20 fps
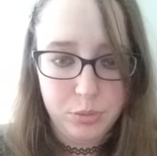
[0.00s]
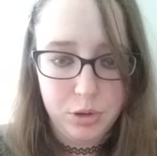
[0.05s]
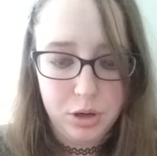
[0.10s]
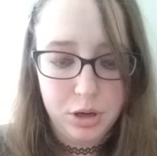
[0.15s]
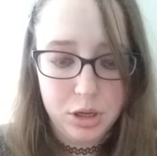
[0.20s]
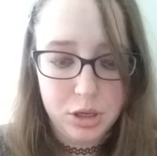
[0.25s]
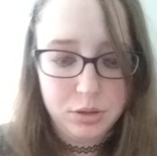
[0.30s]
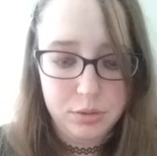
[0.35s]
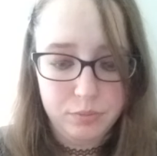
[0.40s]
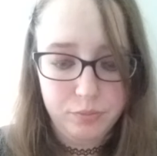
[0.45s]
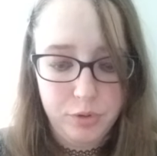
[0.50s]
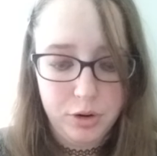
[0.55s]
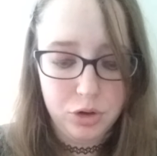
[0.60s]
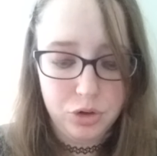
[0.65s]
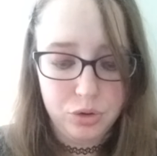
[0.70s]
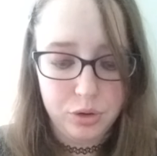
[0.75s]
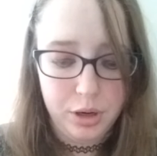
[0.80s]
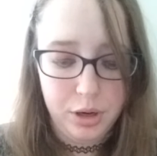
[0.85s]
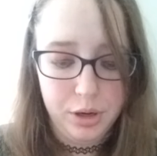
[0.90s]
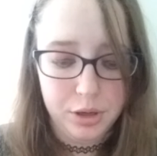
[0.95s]
as
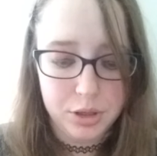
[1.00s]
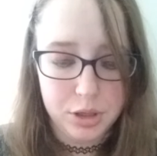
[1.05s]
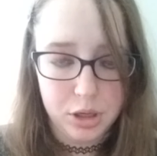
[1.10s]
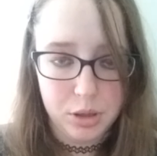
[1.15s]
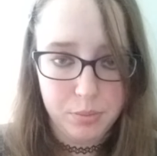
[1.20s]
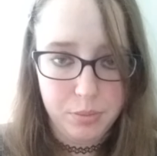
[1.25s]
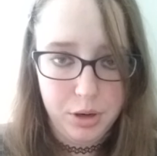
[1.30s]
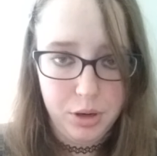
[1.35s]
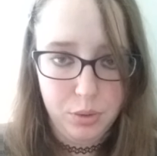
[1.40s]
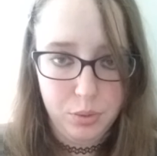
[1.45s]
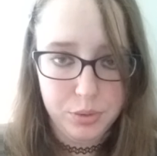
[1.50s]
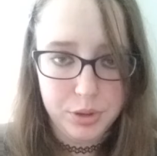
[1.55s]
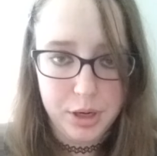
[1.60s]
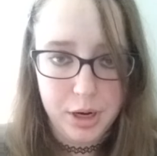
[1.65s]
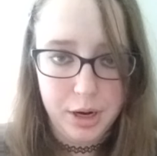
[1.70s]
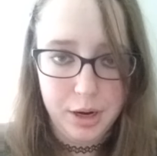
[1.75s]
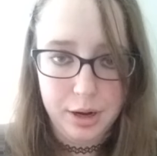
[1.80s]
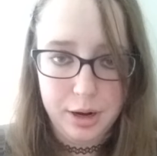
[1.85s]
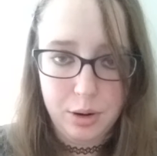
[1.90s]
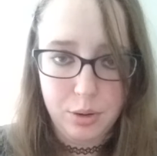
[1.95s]
frustrating as it can be, don't
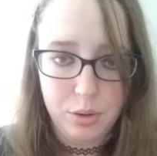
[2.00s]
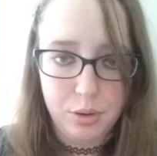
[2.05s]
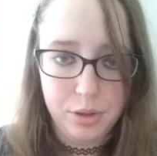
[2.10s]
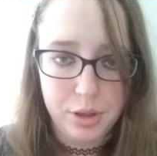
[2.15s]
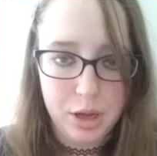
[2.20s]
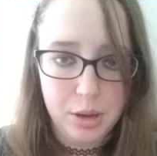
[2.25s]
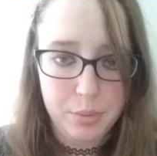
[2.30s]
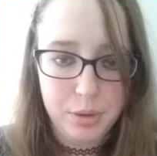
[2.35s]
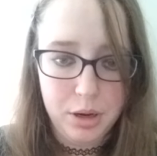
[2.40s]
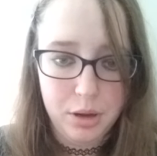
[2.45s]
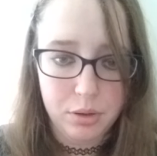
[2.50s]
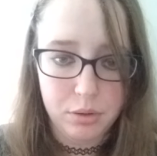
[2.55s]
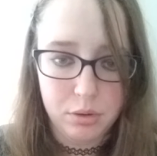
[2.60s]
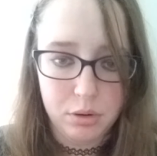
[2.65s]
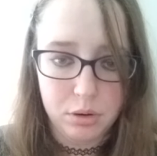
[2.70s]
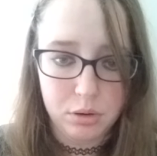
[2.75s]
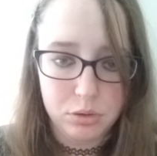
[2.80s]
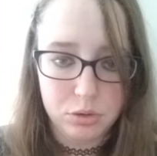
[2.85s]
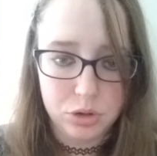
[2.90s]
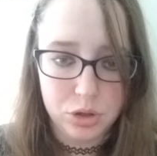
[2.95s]
take it out on them
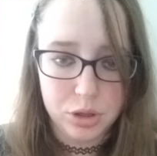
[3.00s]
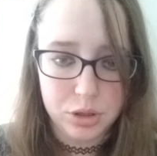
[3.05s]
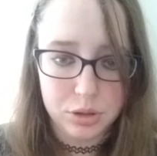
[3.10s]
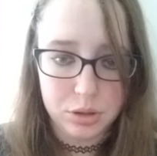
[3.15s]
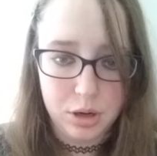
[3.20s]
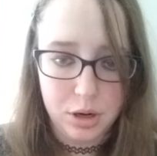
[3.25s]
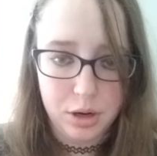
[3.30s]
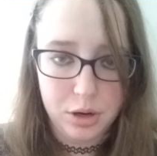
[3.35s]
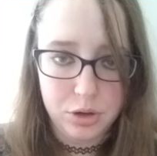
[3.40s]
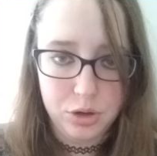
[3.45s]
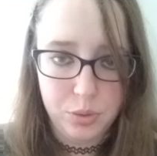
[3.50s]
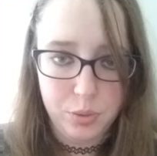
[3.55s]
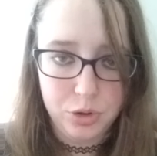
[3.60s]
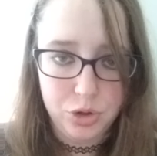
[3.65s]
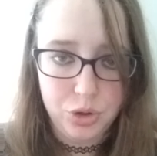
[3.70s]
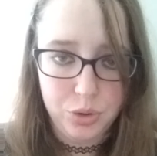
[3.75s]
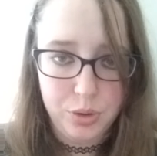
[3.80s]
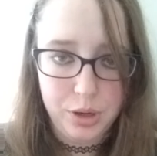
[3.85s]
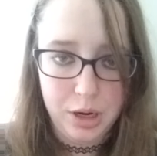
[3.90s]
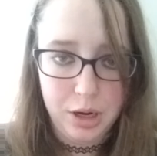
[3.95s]
either. Just kind of do what
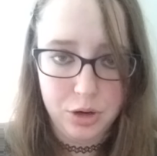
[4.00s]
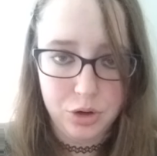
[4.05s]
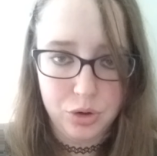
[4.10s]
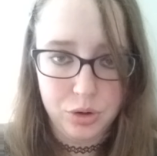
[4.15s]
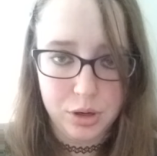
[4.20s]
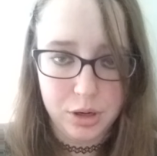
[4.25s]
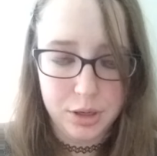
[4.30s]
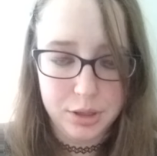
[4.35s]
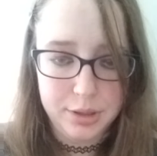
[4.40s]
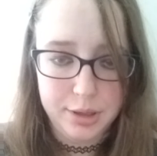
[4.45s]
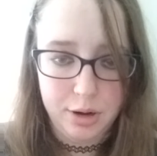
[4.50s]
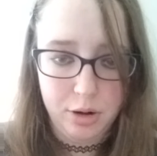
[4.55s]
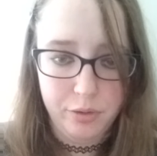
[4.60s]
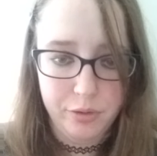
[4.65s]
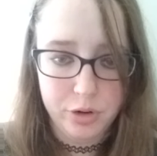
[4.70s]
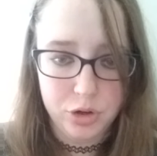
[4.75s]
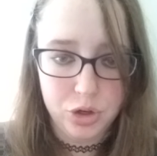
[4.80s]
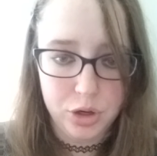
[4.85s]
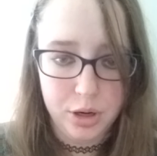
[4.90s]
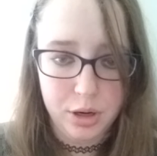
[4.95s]
you can to try to
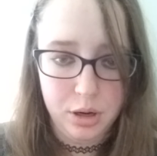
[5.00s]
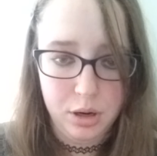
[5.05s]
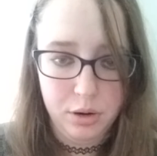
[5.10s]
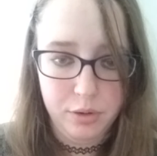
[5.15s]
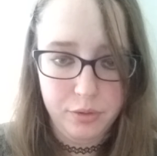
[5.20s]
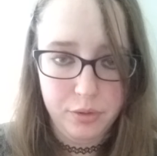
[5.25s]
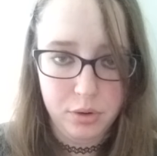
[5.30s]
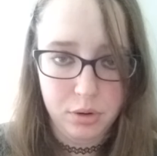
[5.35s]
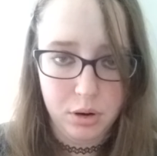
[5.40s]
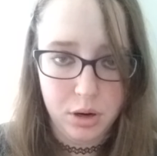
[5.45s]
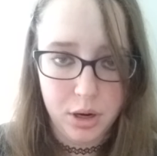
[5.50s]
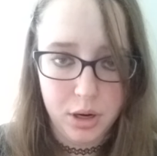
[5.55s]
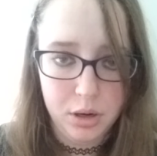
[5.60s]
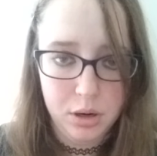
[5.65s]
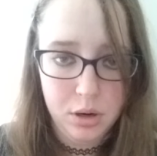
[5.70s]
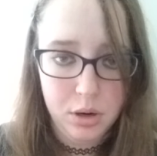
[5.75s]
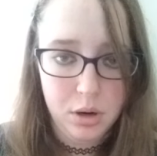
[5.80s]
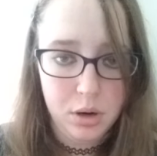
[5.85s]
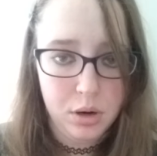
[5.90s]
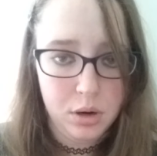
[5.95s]
salvage it. And if not,
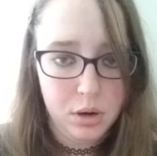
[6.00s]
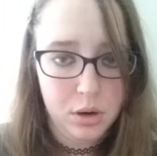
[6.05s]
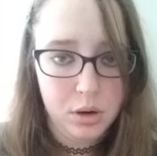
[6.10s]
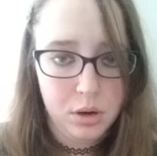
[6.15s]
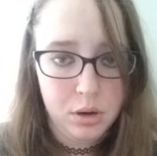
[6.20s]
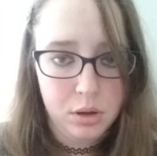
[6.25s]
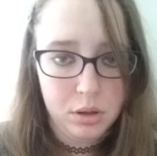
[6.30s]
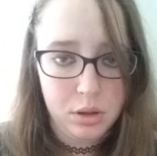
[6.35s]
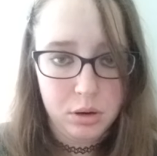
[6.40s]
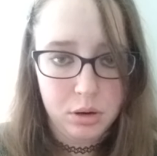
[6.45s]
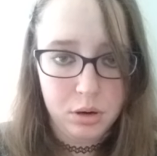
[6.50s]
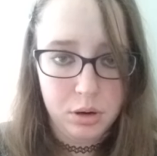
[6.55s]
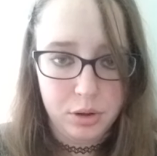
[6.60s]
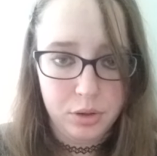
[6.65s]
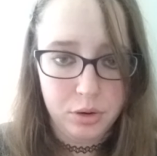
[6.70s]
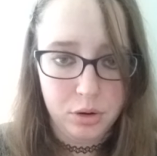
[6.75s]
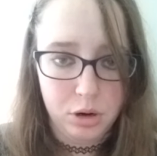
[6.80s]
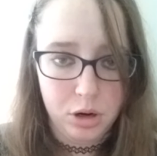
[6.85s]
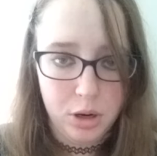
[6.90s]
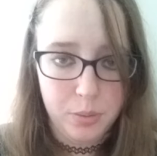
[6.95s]
there are
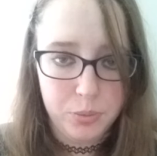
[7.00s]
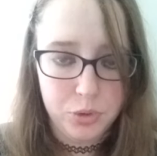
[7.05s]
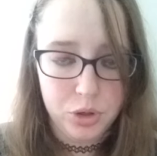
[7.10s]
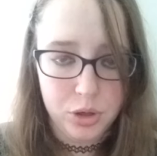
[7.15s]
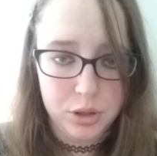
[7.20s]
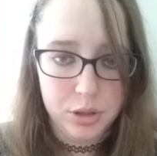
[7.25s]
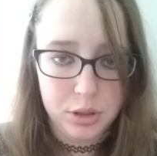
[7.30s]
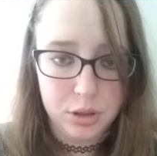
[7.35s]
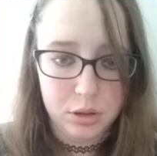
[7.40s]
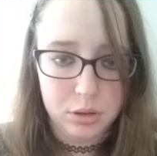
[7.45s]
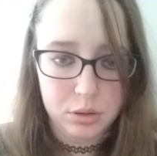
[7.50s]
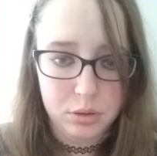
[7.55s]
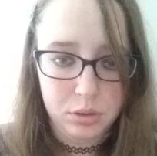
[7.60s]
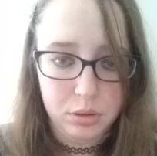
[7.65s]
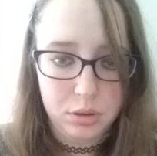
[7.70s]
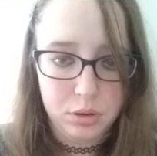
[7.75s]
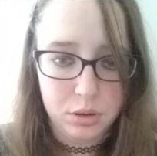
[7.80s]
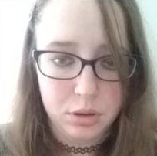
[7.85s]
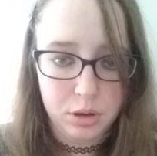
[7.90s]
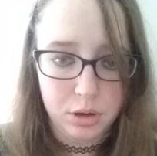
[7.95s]
other options or
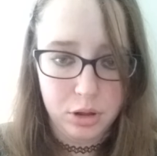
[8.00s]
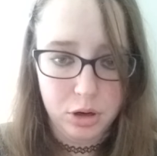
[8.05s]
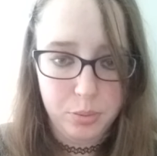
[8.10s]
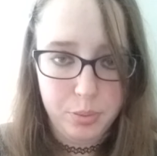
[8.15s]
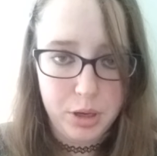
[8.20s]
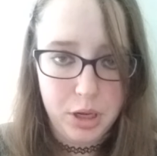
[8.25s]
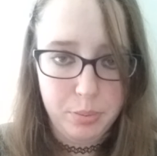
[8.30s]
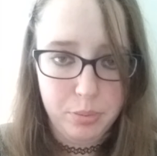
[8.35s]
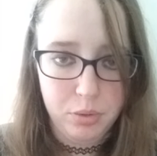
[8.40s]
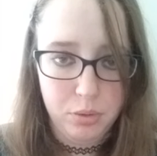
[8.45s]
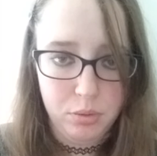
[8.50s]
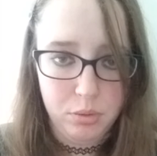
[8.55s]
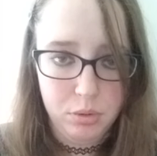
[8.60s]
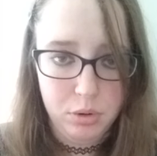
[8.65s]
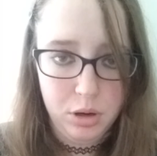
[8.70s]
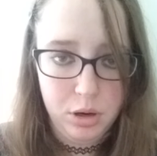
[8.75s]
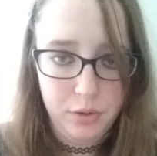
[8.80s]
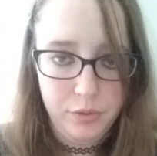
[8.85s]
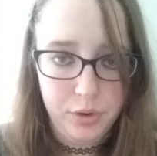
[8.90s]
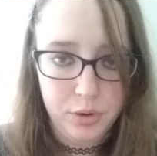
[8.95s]
or other people.
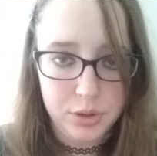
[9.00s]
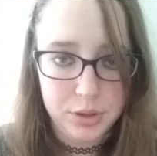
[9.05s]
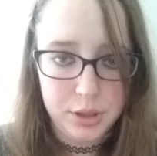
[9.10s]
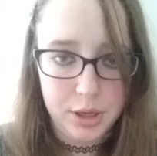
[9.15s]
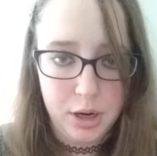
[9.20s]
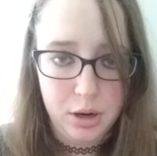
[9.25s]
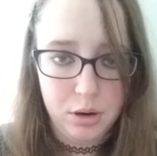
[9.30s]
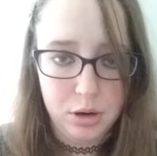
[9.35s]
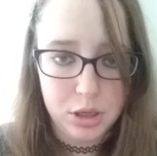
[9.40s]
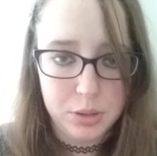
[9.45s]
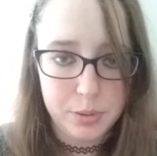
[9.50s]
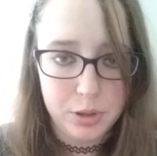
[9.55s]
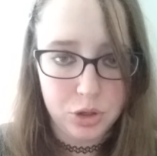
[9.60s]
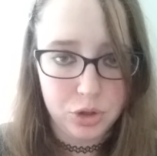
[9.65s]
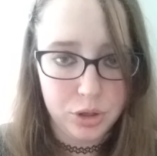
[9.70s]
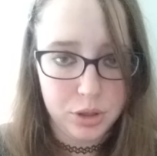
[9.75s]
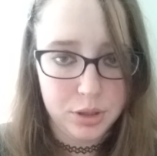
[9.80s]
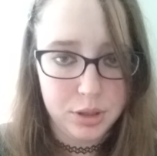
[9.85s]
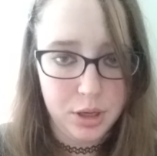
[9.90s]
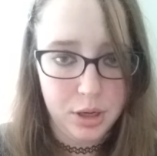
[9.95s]
And if you're scared,
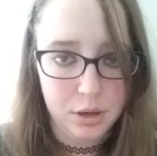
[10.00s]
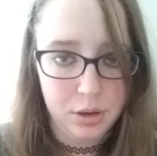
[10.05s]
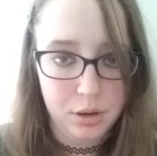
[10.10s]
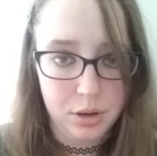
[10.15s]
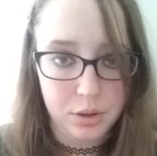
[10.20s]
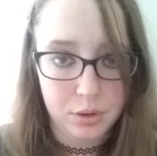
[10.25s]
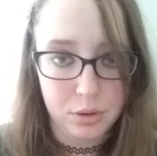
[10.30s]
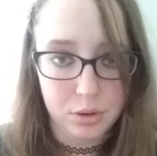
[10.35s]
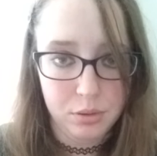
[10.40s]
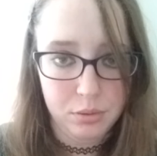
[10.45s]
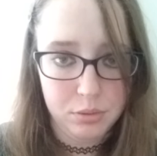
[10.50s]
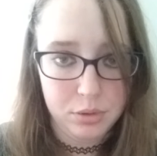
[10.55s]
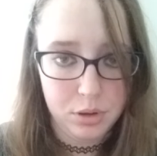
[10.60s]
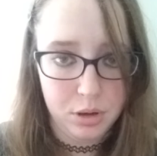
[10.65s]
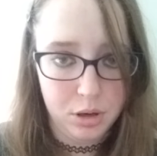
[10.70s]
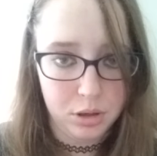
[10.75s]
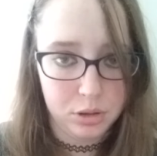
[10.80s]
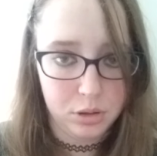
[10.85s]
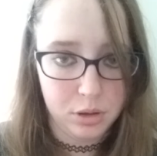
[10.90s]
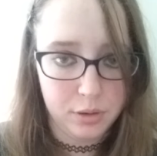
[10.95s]
especially seeing another
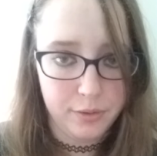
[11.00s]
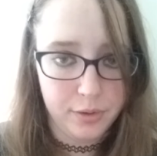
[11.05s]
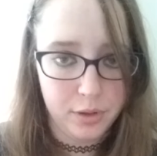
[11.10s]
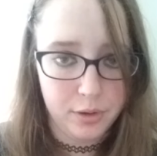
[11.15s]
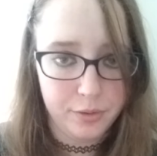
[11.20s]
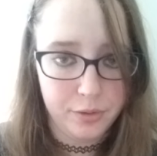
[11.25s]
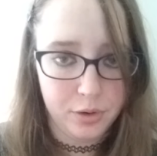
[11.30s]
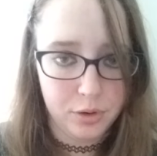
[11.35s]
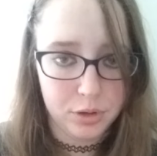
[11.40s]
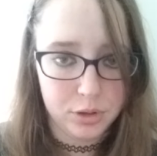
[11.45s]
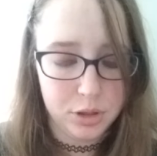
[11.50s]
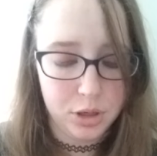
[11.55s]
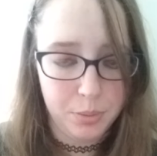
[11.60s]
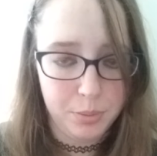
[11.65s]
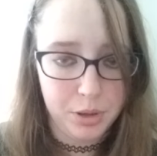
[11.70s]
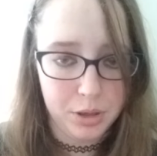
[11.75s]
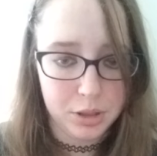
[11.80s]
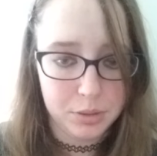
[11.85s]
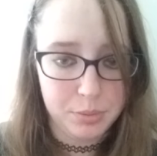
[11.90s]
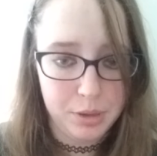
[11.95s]
doctor for the first time
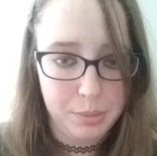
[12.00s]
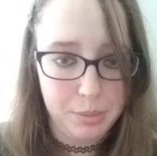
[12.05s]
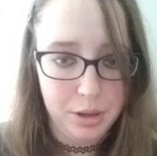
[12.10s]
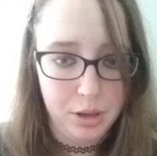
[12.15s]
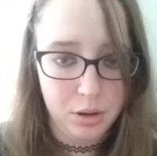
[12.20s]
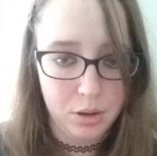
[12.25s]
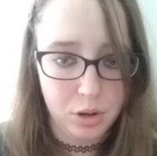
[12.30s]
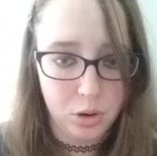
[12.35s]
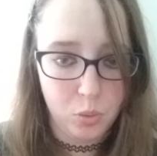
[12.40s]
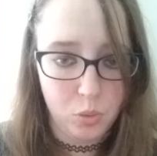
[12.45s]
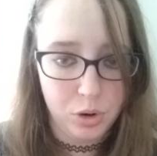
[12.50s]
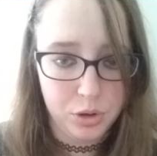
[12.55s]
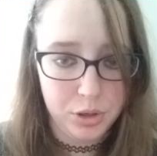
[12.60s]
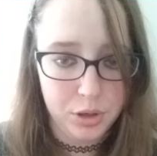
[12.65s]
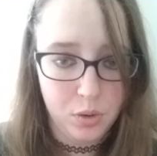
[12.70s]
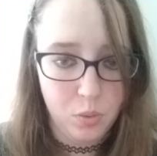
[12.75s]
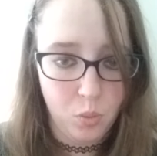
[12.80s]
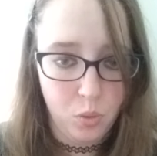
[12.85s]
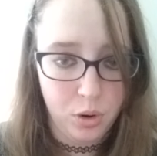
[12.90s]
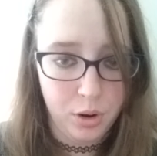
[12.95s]
because maybe the other one
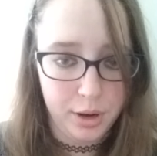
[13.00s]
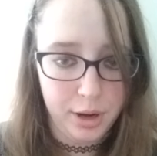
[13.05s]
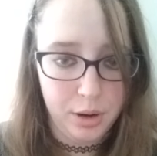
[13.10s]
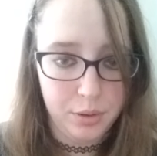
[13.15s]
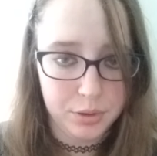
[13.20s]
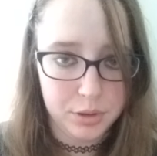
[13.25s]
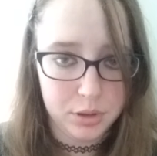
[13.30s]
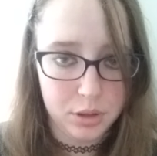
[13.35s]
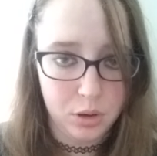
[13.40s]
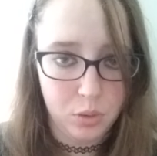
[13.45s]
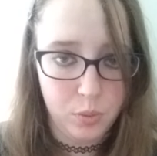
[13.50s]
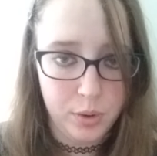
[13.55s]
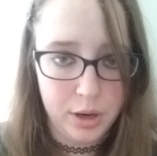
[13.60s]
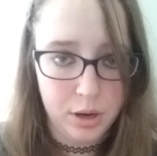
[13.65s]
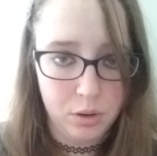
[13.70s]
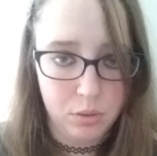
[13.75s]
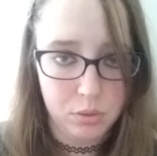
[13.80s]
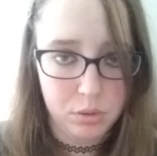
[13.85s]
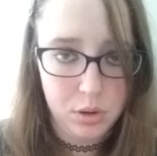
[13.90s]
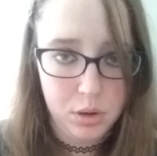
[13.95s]
didn't work out so
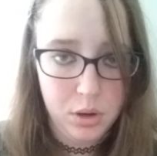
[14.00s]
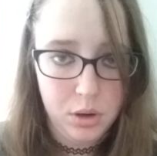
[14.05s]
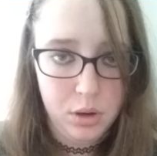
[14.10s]
well,